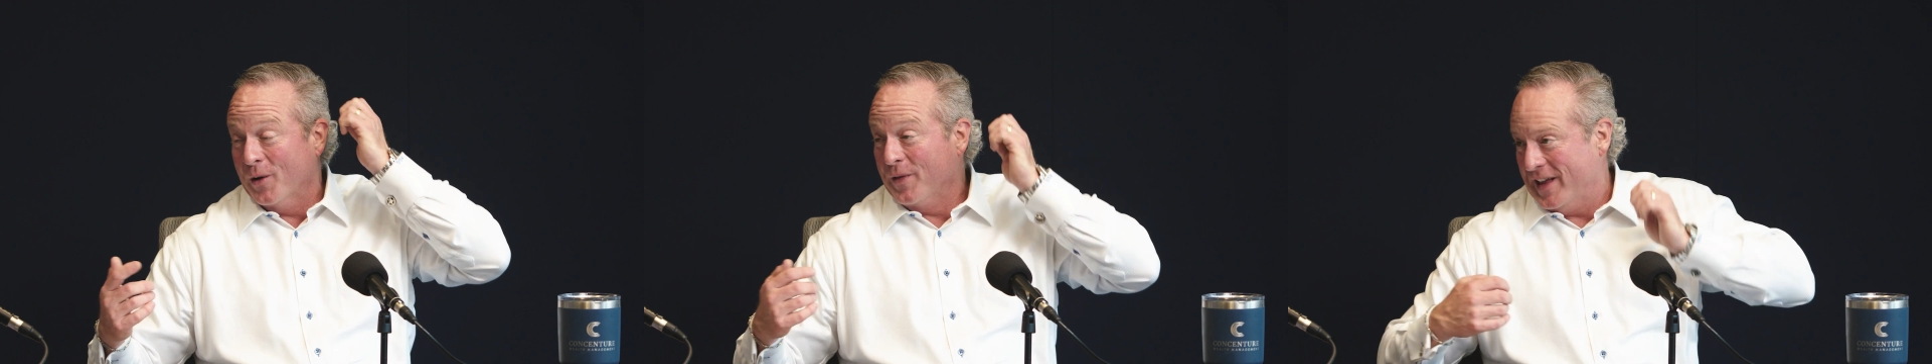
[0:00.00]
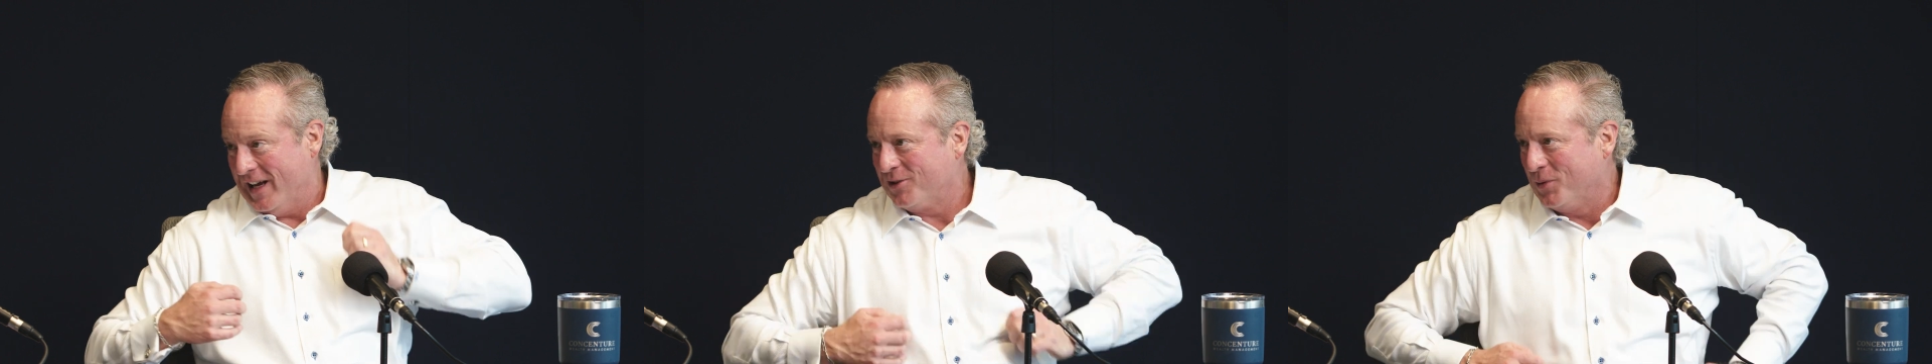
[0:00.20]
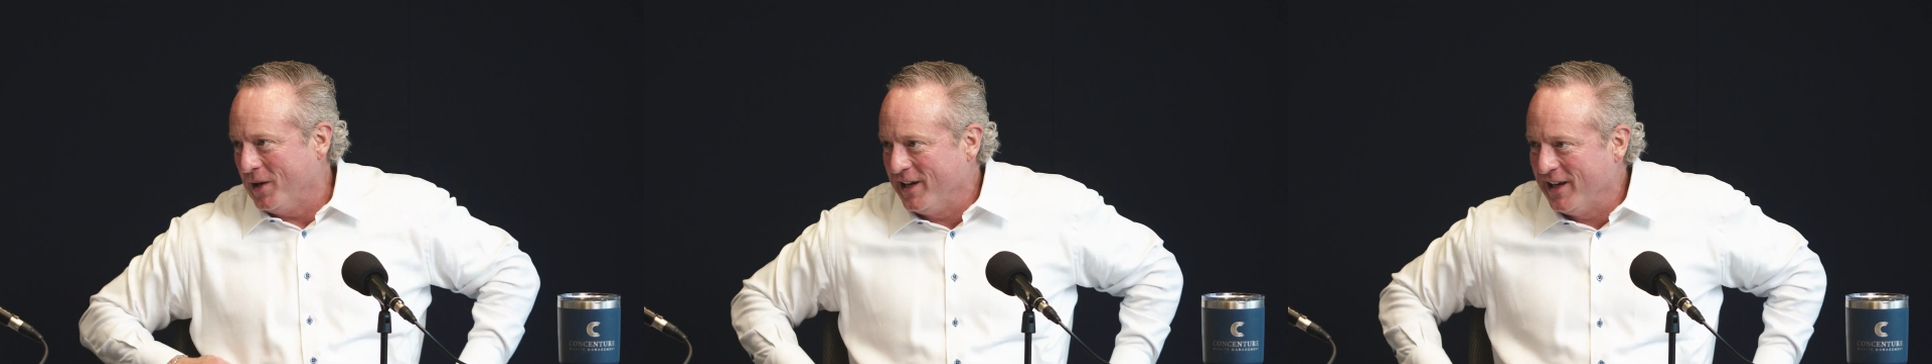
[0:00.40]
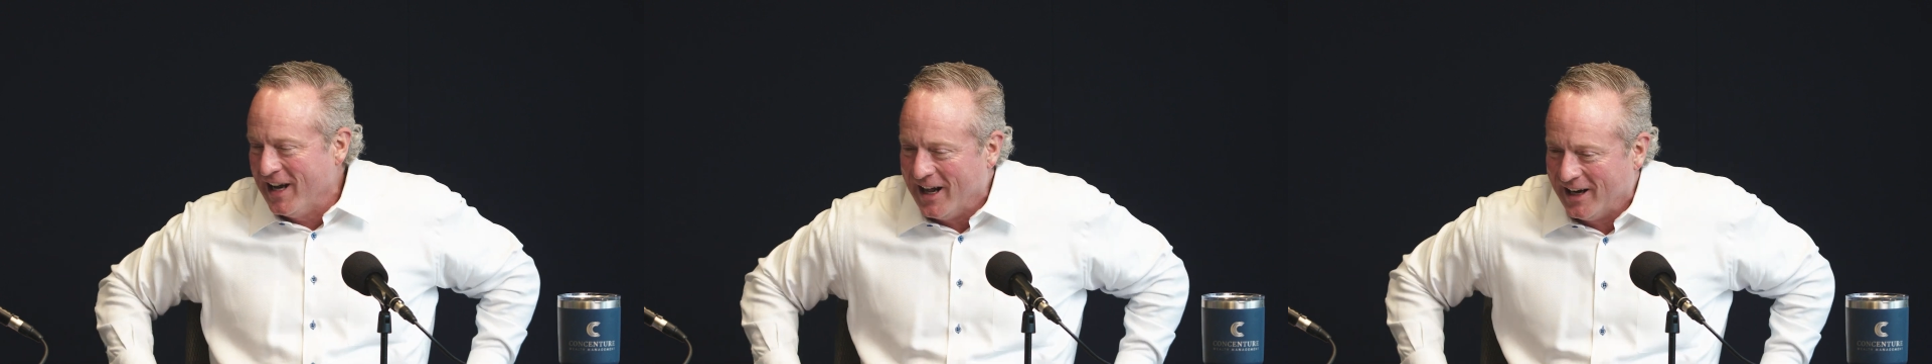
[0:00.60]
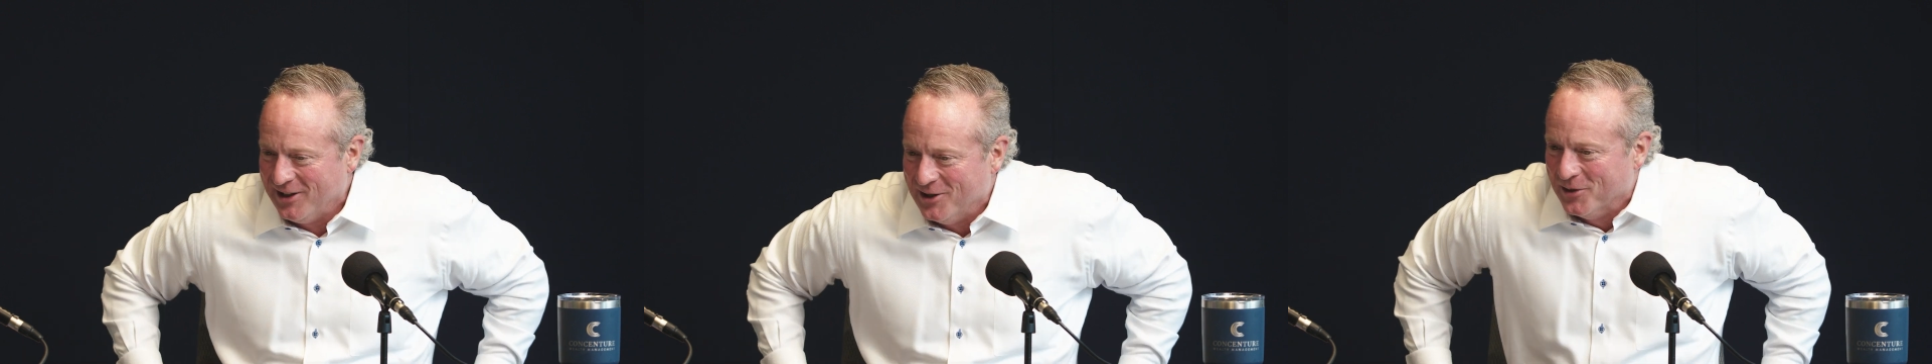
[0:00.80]
and that's why you
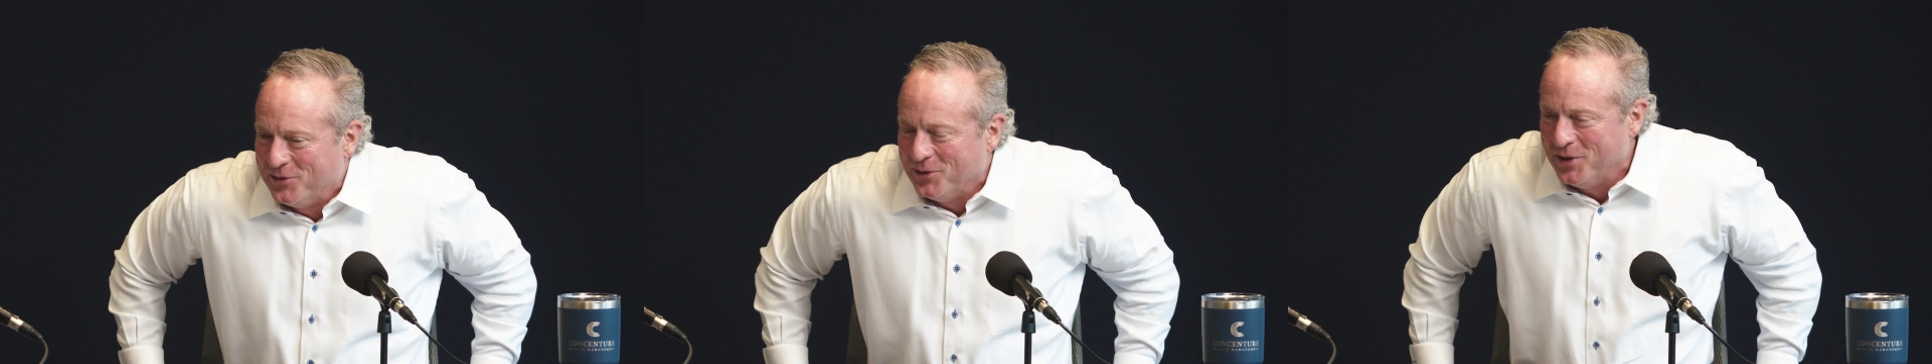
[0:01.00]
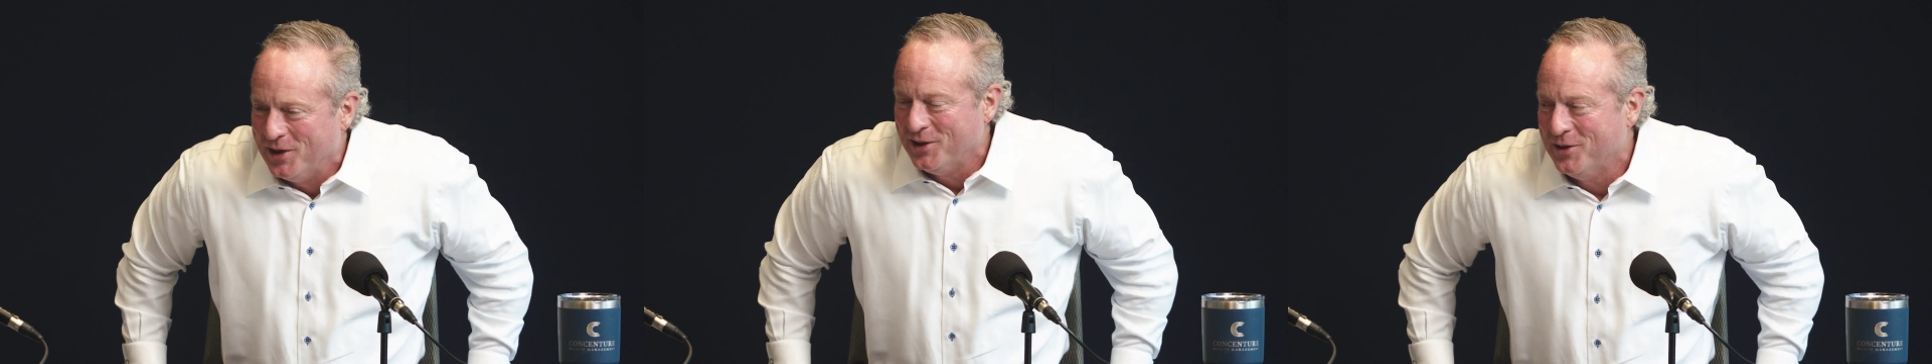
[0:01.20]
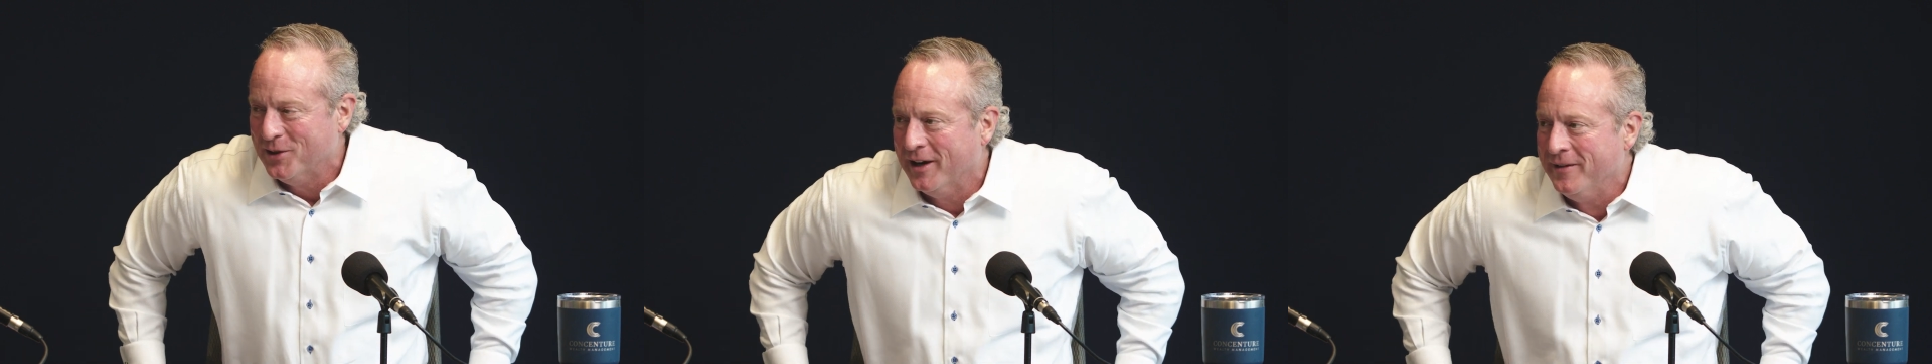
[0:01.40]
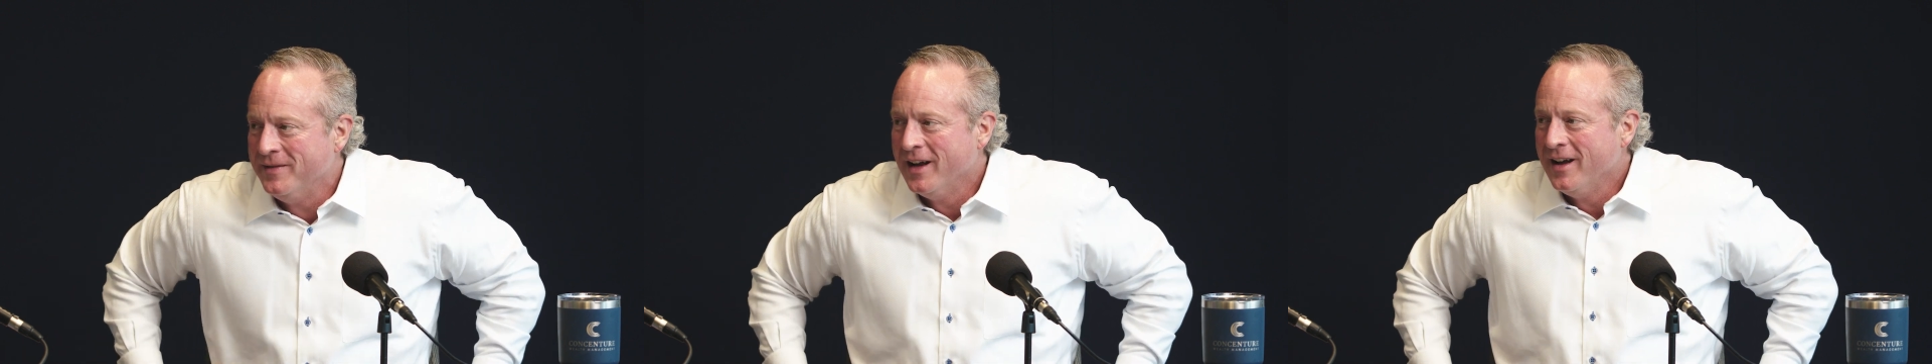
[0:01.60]
got to go through to do it.